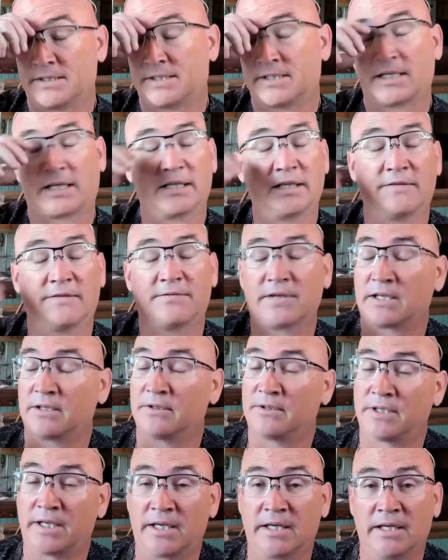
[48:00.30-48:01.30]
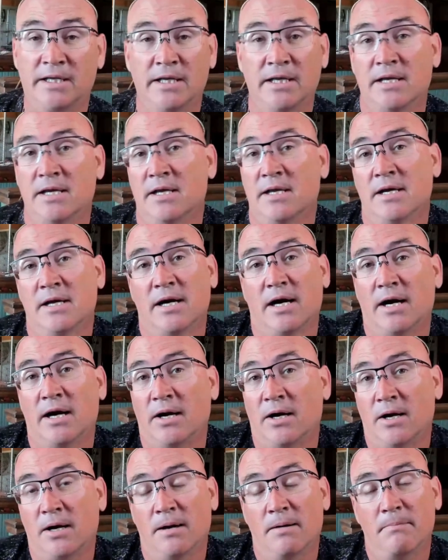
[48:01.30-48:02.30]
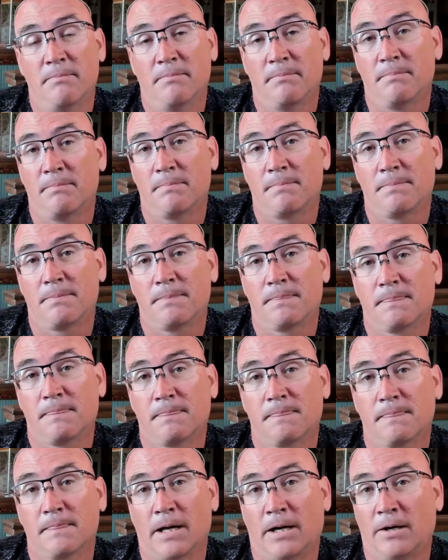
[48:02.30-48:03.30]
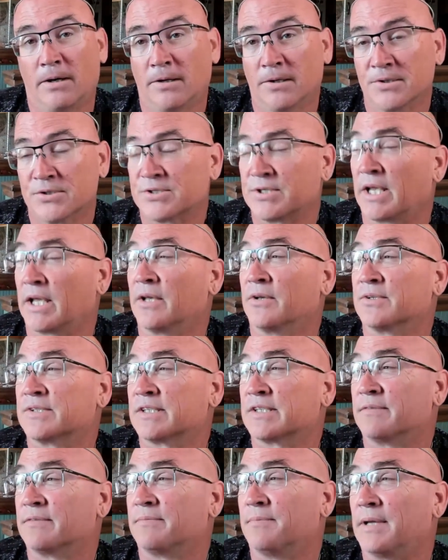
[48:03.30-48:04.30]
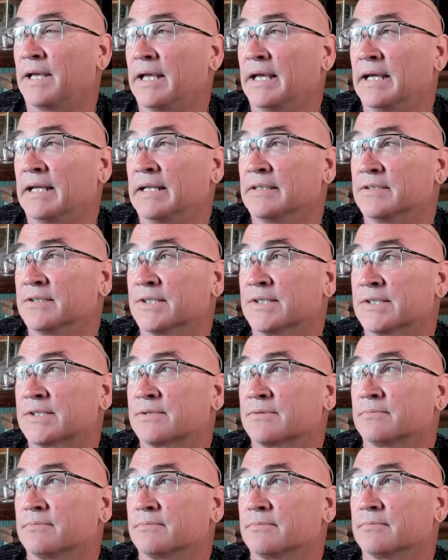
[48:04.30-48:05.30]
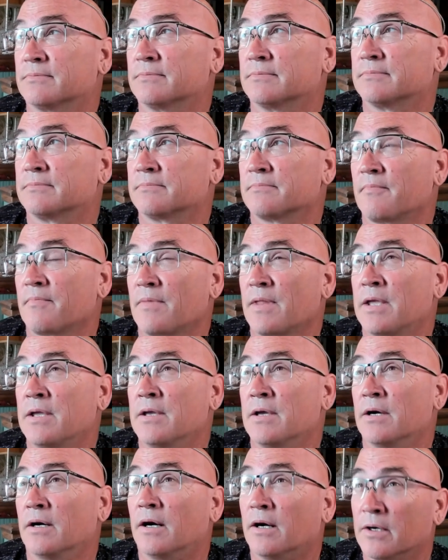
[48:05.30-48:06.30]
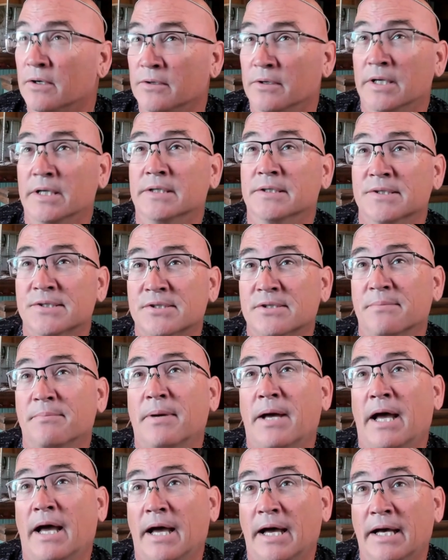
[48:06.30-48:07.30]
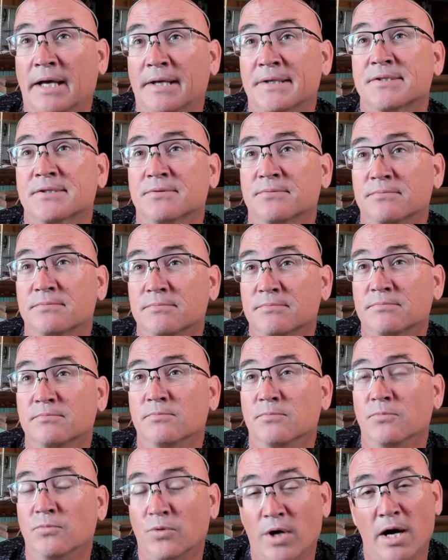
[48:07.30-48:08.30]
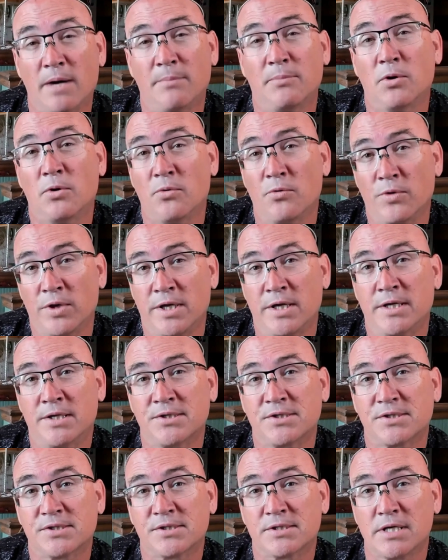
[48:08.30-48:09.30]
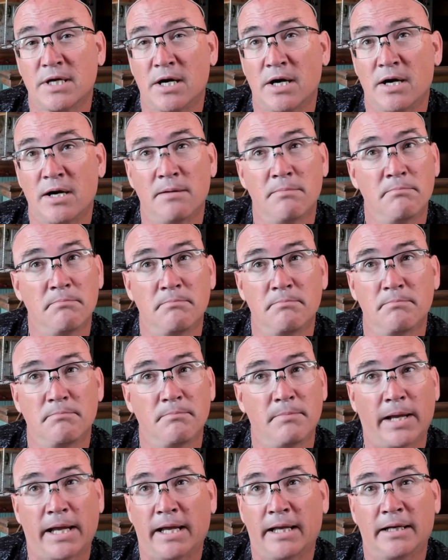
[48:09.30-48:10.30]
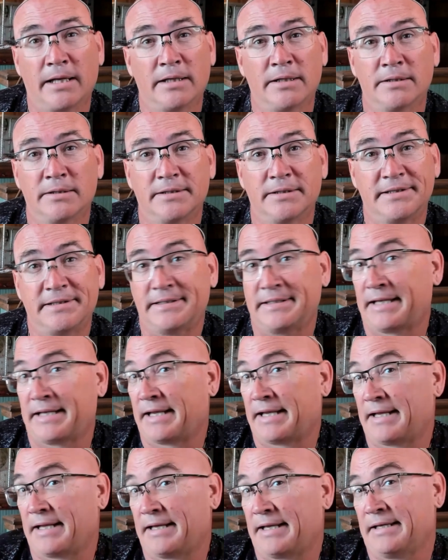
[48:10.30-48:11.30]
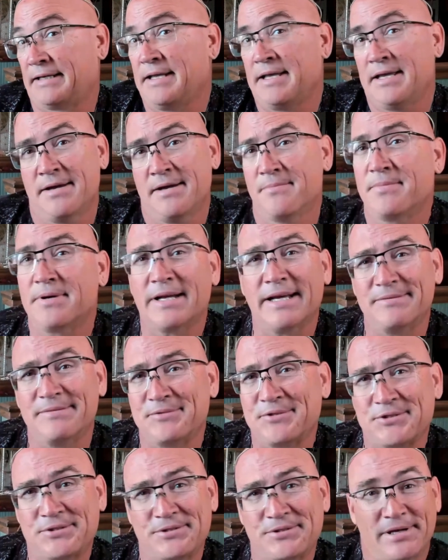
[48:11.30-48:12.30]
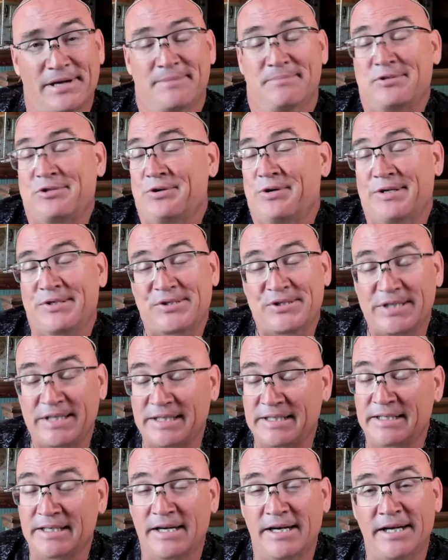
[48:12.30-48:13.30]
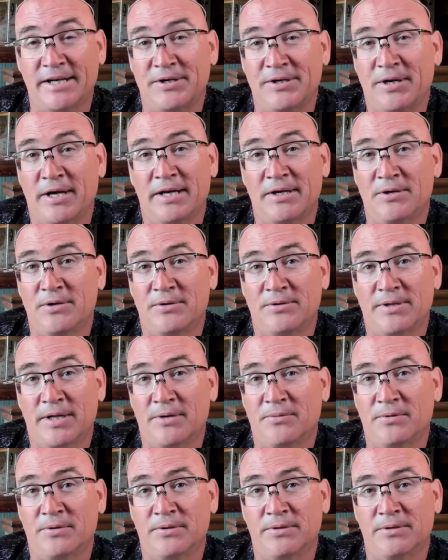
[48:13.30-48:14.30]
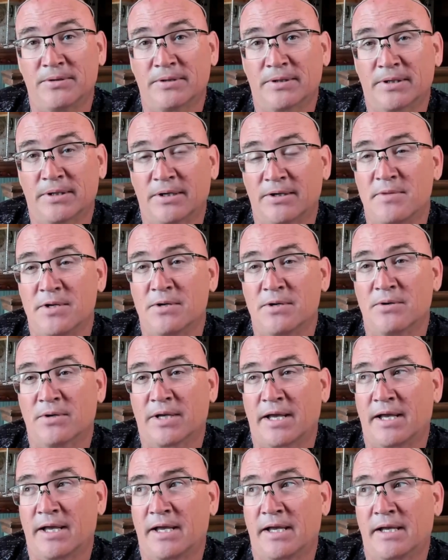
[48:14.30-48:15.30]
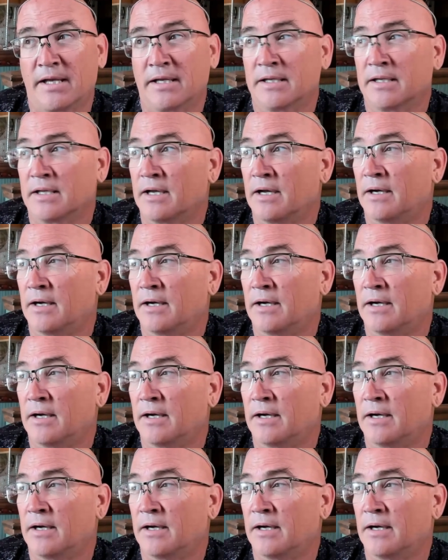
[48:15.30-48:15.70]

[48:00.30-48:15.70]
Significantly, um, our sales have been just horrendous the past couple weeks. Um, man, yeah, but I'm just I'm trusting. I I know that we're gonna be okay.